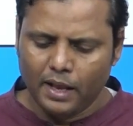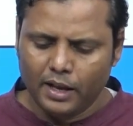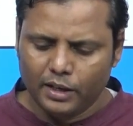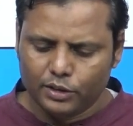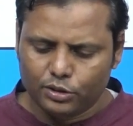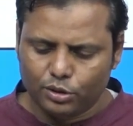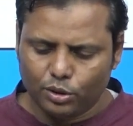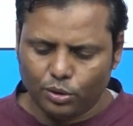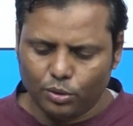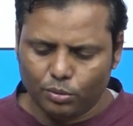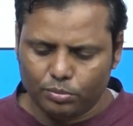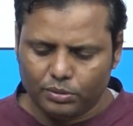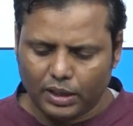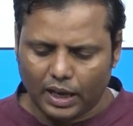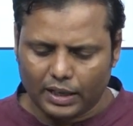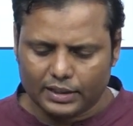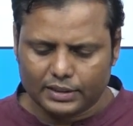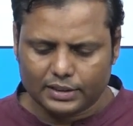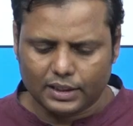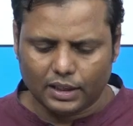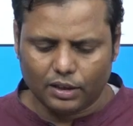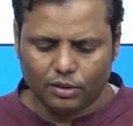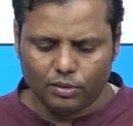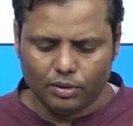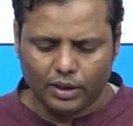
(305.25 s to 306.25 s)
So
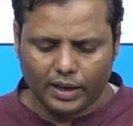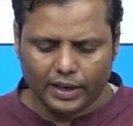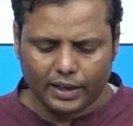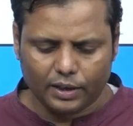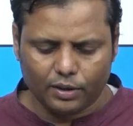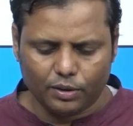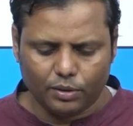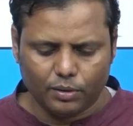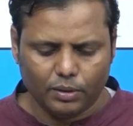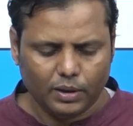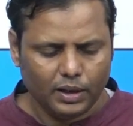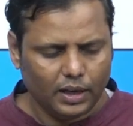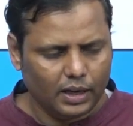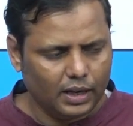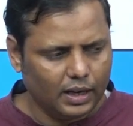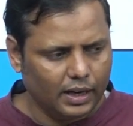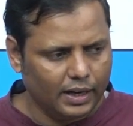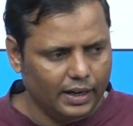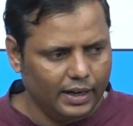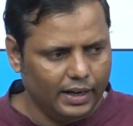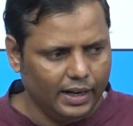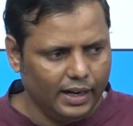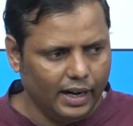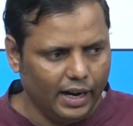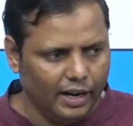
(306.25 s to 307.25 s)
that's how, like
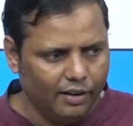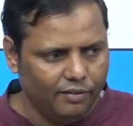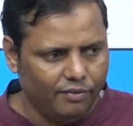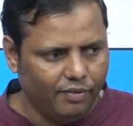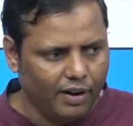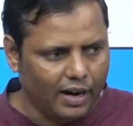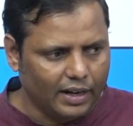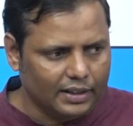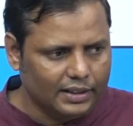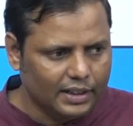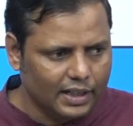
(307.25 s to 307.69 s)
in fact,